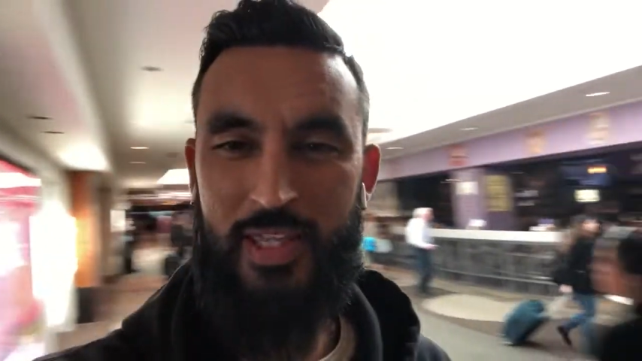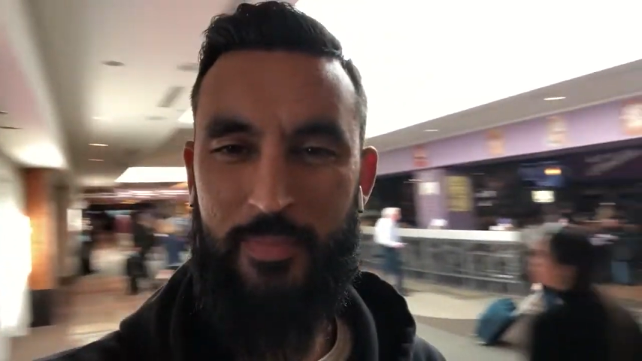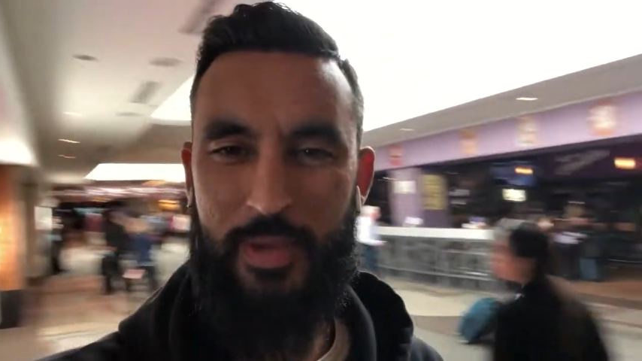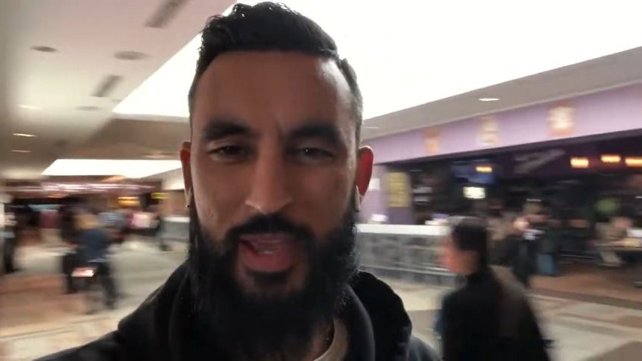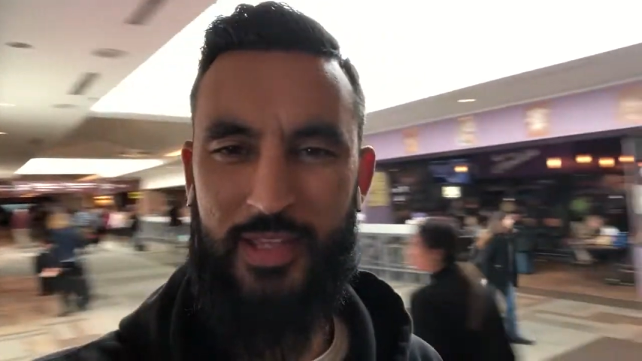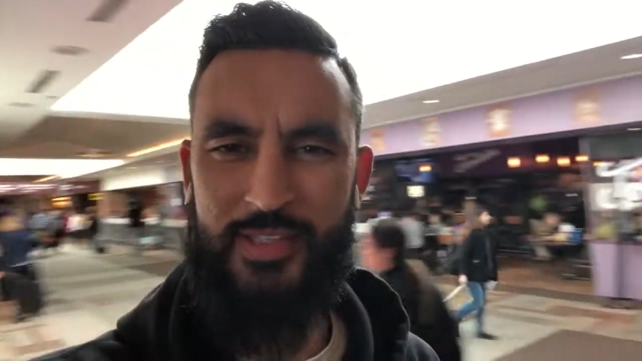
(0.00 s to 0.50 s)

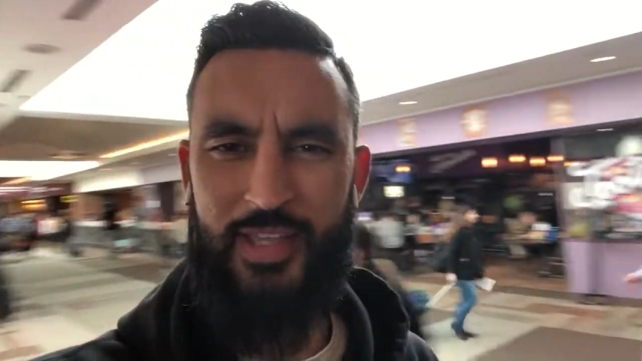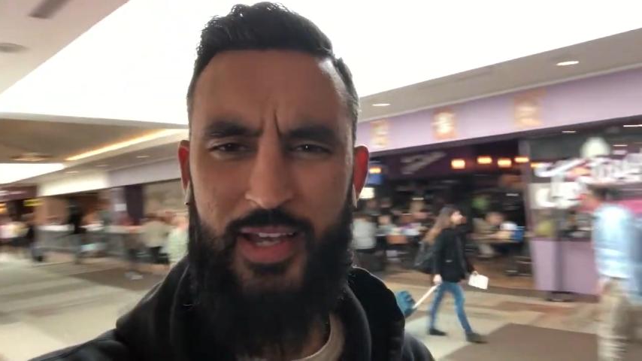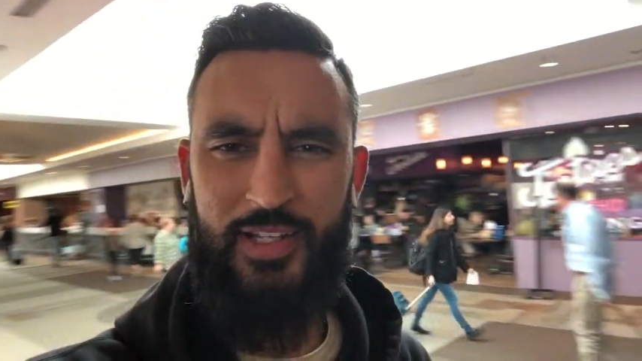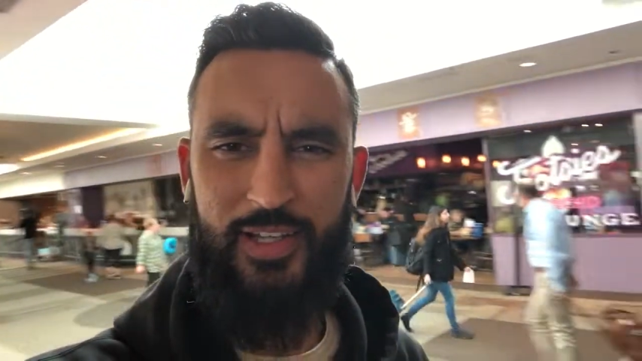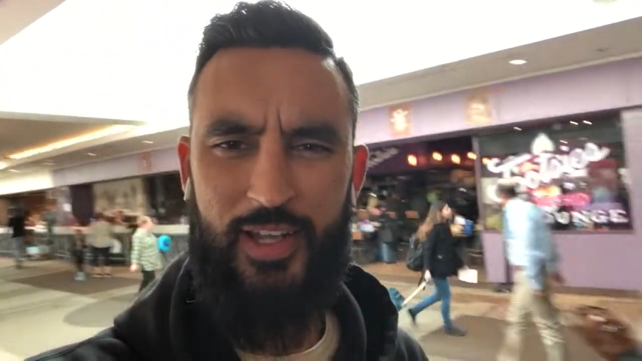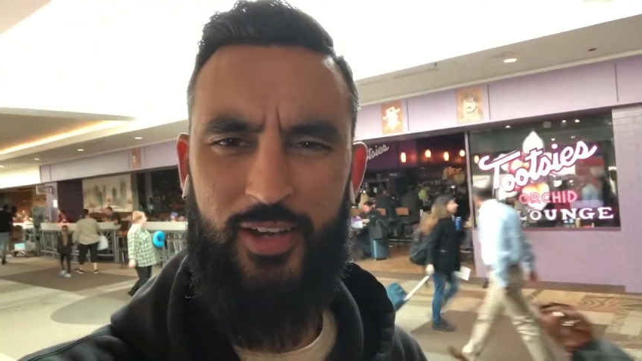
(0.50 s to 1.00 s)
hear the band
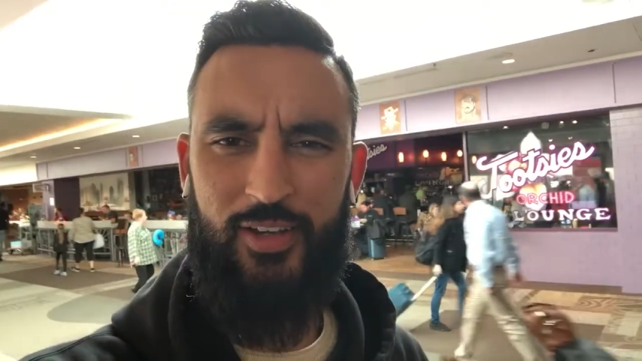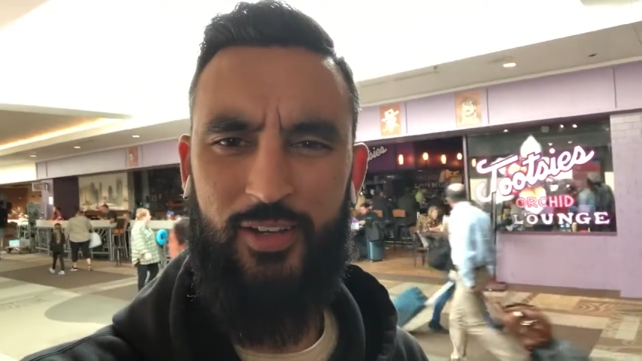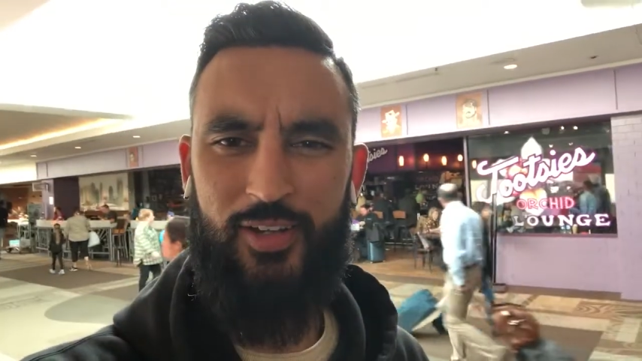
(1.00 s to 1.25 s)
starting now